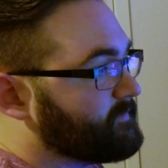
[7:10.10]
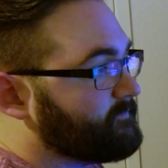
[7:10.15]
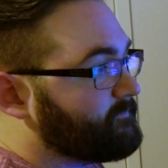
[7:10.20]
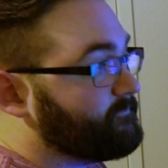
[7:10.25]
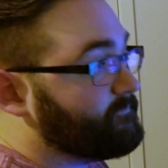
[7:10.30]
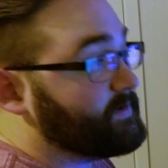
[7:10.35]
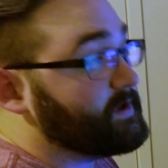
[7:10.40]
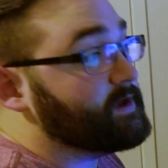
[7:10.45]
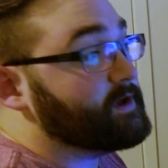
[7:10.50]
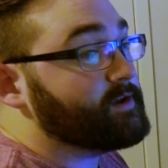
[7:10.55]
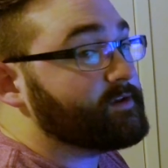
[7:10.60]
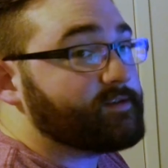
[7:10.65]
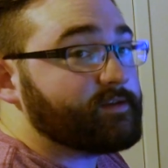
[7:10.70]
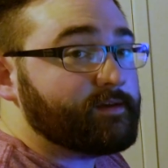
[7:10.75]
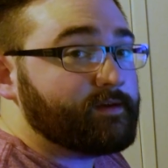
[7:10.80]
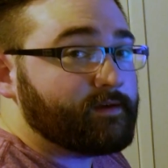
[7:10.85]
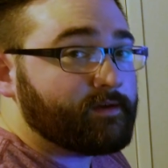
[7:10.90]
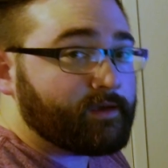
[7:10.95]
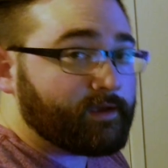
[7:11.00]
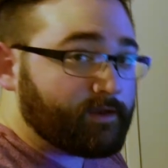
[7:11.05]

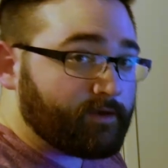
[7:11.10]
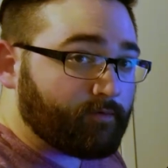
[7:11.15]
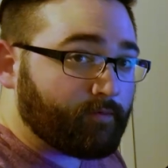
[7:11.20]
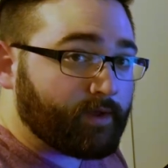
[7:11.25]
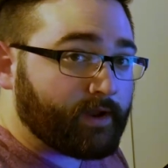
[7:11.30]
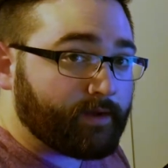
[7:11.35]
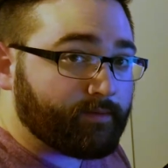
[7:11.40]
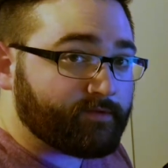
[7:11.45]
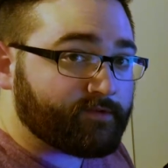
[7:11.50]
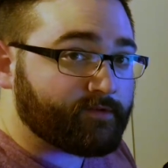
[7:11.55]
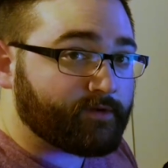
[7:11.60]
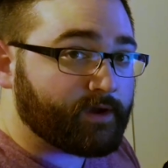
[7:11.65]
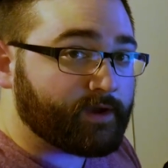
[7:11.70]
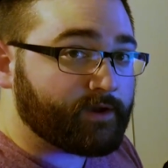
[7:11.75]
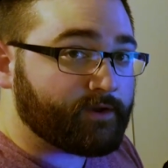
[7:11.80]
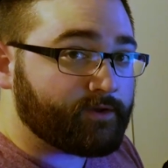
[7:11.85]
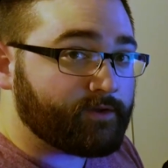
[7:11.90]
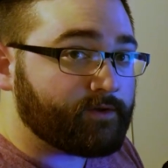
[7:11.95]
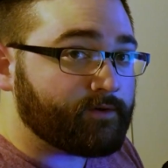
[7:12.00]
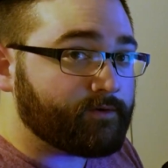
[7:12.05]
fit into what I was
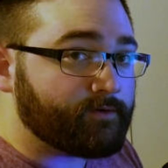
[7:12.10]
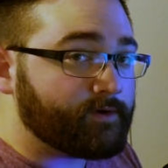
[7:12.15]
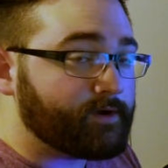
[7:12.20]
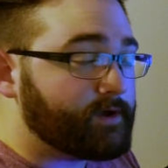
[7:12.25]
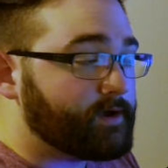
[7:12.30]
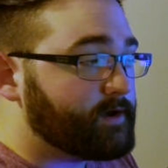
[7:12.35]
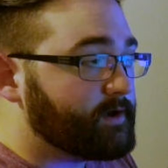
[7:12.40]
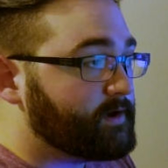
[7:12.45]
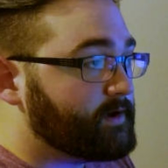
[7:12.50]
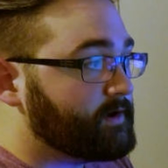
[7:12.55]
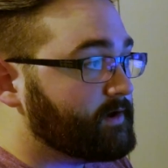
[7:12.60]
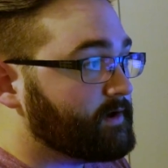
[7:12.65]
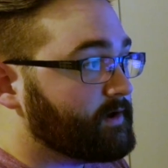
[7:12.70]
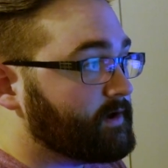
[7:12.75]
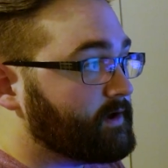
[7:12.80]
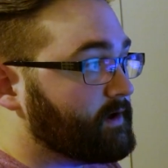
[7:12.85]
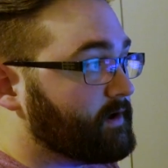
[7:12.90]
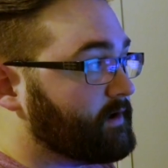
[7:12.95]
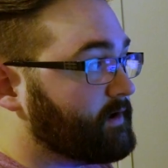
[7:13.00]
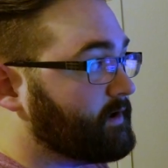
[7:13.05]
trying to do,
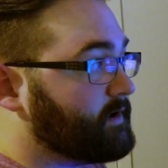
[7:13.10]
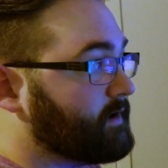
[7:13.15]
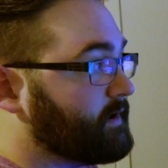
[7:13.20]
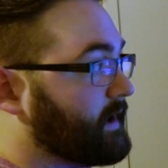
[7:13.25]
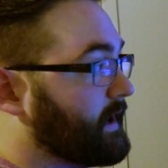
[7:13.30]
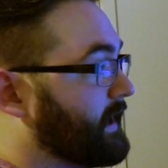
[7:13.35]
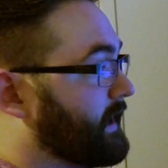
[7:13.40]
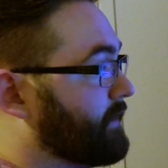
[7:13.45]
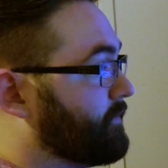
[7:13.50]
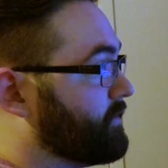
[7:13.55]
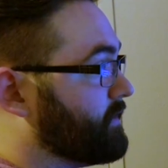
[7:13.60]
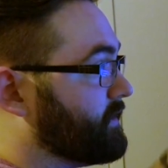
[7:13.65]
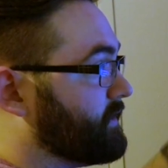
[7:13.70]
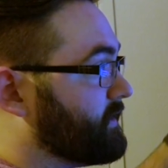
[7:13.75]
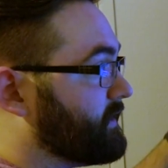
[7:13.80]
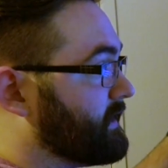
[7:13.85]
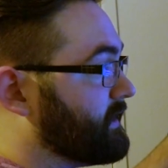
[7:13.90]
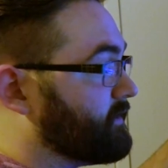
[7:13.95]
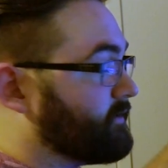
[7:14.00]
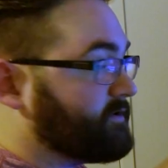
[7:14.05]
I
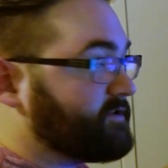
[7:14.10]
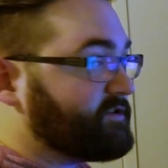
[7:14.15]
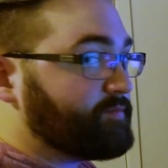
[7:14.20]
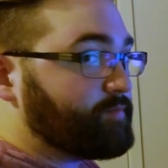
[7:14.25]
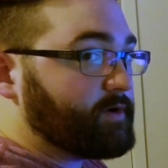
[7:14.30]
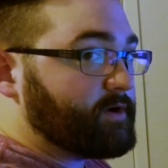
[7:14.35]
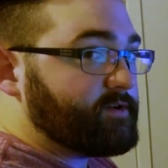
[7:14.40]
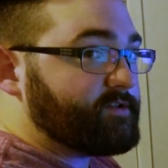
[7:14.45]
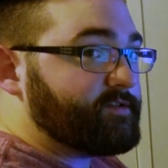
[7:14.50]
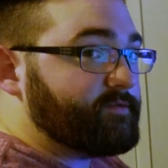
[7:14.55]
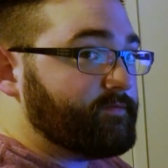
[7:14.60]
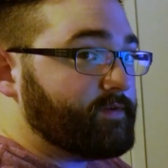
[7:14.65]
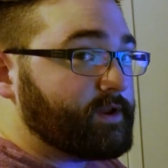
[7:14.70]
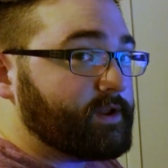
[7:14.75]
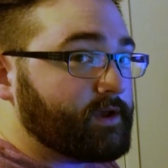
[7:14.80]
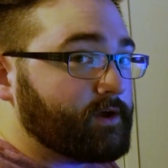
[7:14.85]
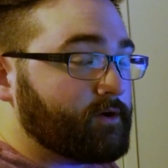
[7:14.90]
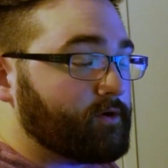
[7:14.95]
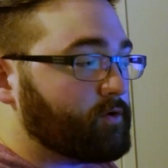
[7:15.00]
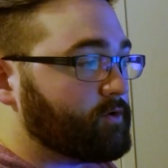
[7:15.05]
would intersperse
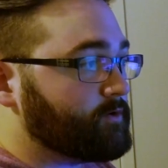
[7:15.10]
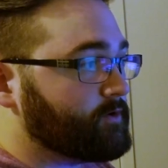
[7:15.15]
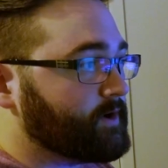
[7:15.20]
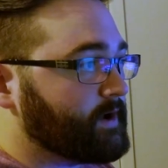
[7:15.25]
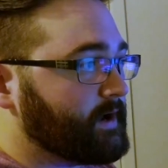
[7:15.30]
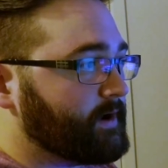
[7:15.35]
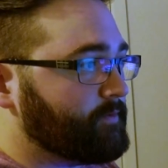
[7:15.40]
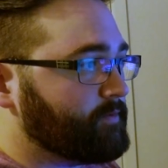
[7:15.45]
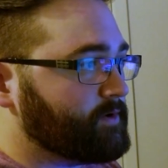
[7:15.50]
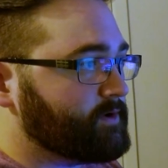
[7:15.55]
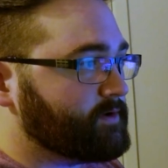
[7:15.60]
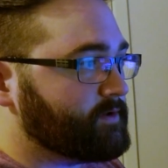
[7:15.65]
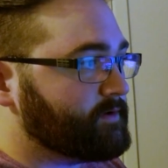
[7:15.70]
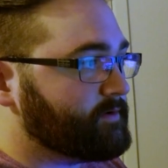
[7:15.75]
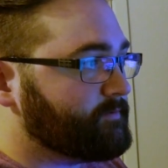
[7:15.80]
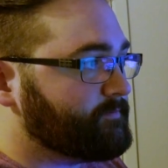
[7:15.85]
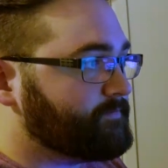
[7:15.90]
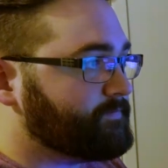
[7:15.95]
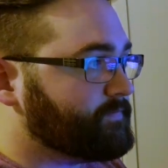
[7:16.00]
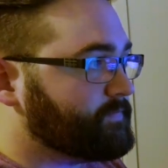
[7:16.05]
video, or I
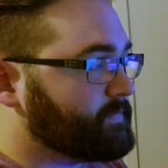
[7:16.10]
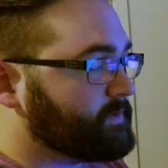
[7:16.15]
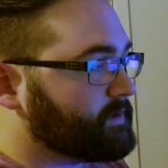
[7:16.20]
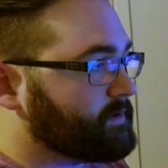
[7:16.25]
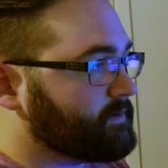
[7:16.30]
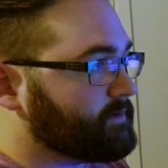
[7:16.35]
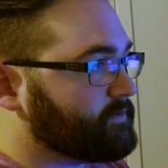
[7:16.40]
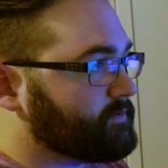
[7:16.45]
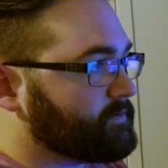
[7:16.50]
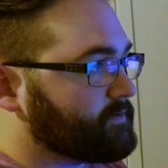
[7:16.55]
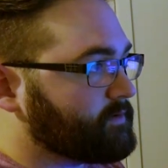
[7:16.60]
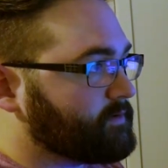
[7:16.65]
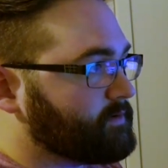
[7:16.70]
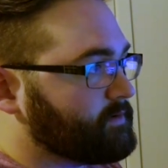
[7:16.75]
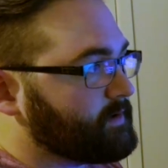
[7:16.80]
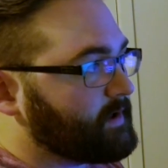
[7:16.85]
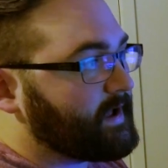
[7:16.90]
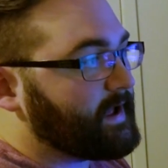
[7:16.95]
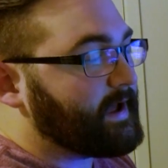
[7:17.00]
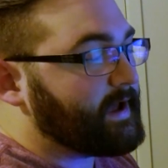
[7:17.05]
would
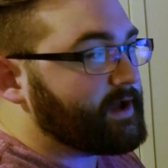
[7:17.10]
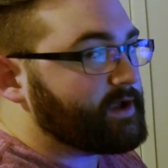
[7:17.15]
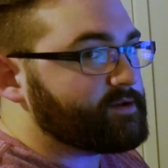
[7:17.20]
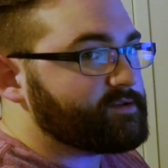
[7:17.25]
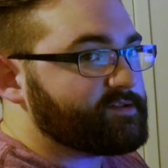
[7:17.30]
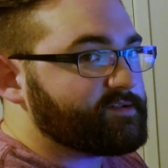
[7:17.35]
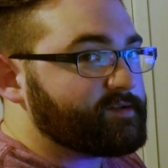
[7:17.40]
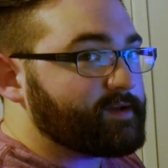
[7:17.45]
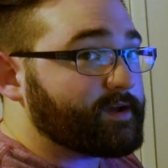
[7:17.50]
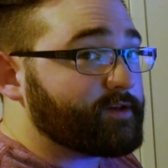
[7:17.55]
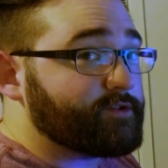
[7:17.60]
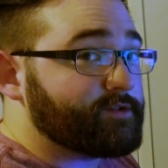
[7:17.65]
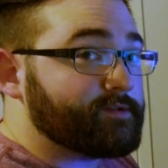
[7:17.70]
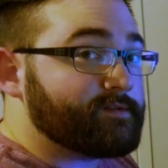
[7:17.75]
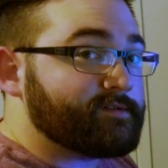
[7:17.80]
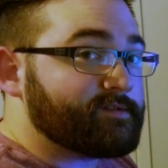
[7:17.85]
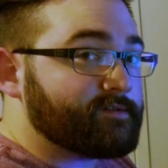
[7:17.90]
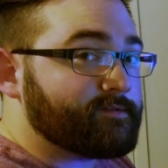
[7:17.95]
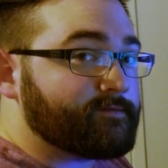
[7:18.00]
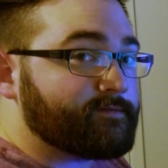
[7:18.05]
add
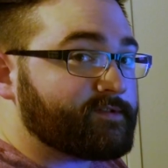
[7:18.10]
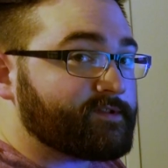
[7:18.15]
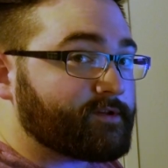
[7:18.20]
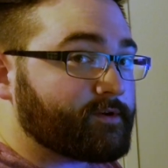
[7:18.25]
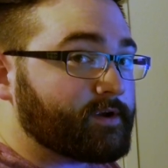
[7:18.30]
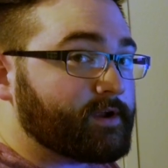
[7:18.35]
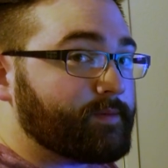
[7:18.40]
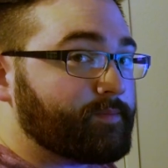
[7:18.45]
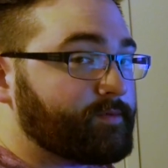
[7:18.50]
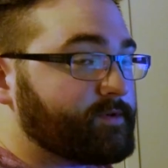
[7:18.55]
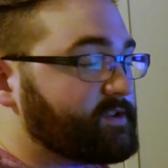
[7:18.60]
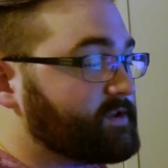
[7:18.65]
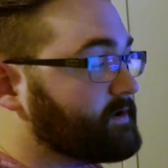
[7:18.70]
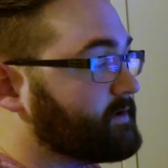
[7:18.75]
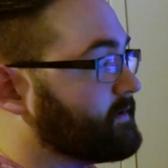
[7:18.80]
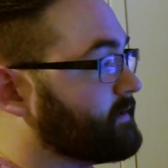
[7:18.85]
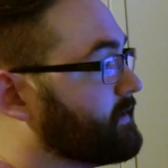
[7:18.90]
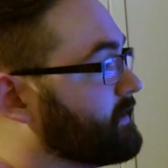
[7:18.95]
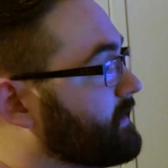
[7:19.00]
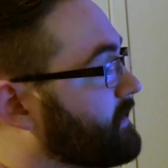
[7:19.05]
sections of script
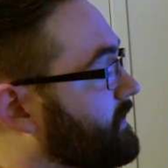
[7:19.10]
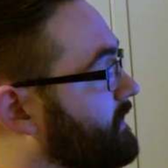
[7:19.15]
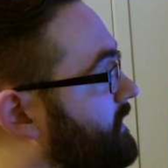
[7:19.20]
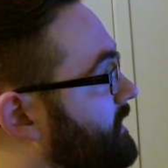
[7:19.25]
and